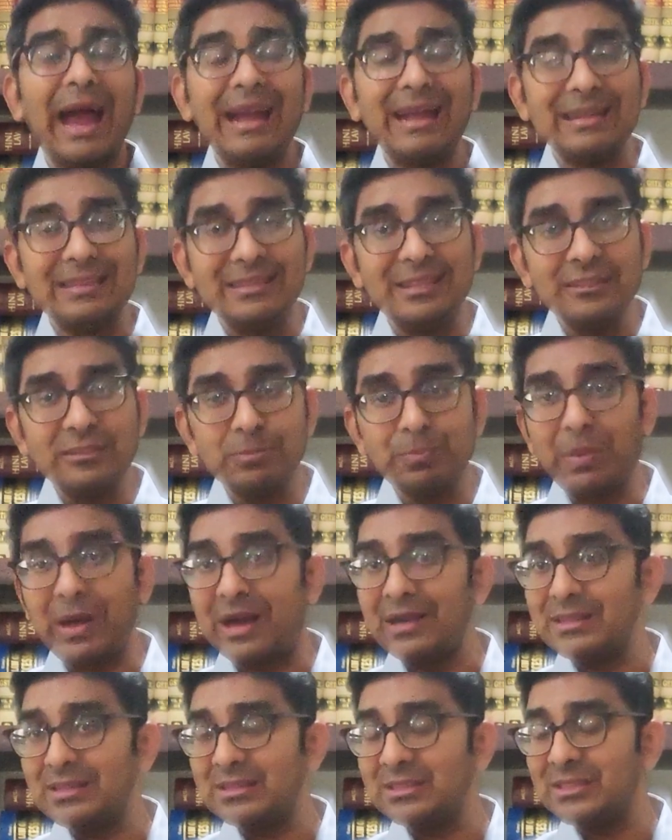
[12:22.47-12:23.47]
and this
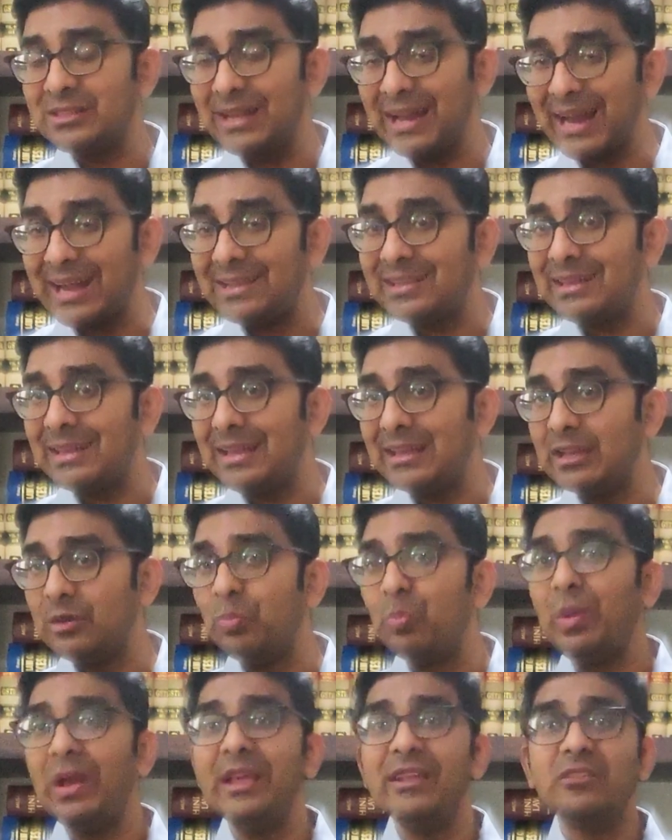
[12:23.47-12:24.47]
partition had
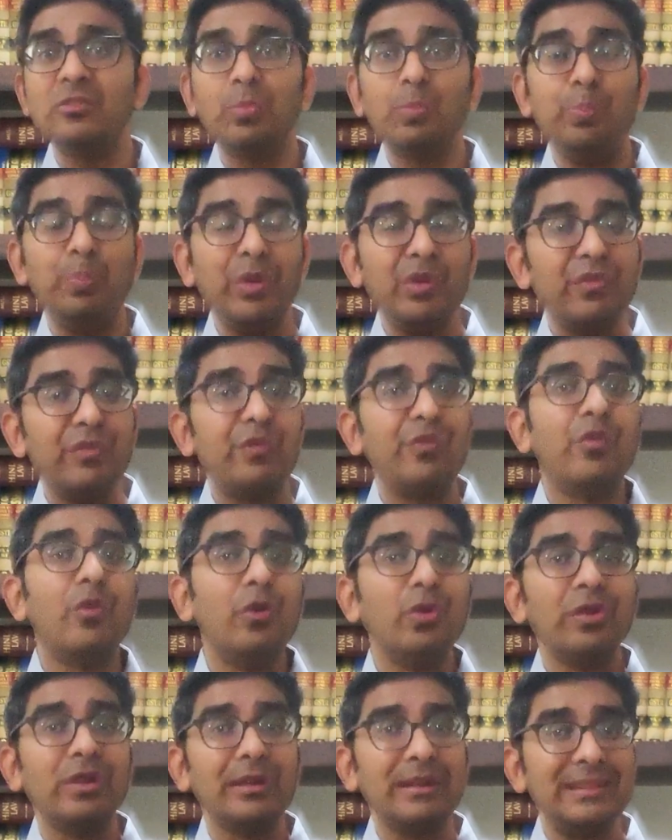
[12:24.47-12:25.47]
taken place
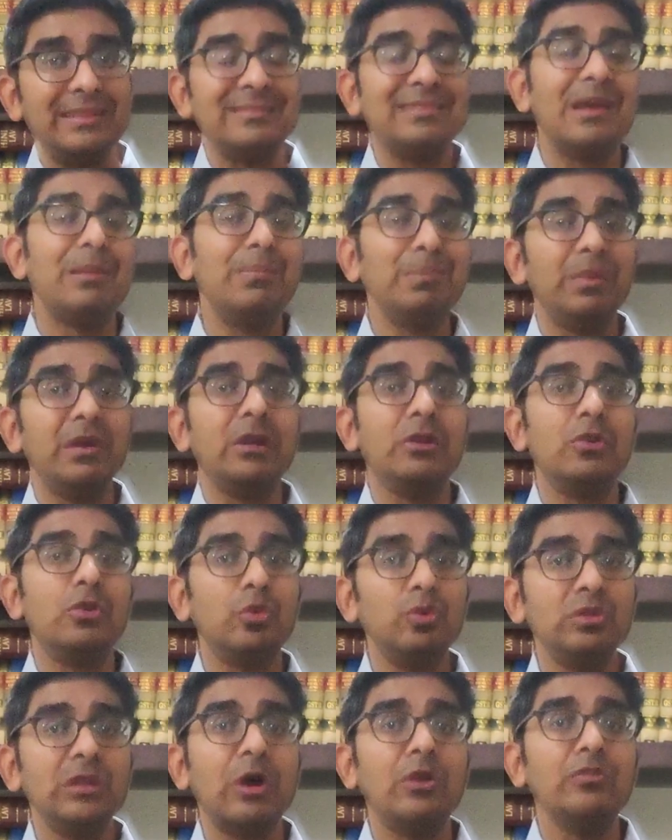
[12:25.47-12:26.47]
before December
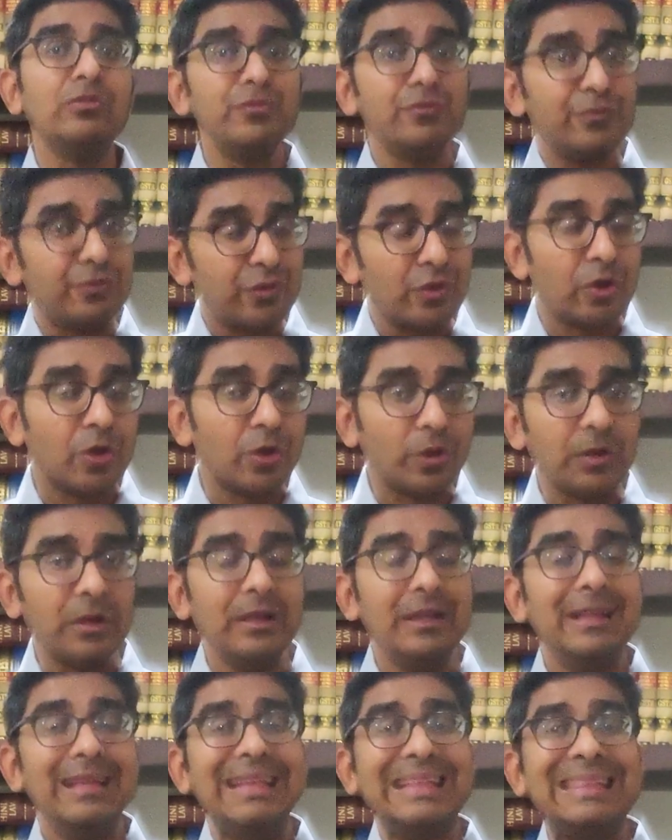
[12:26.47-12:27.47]
2004,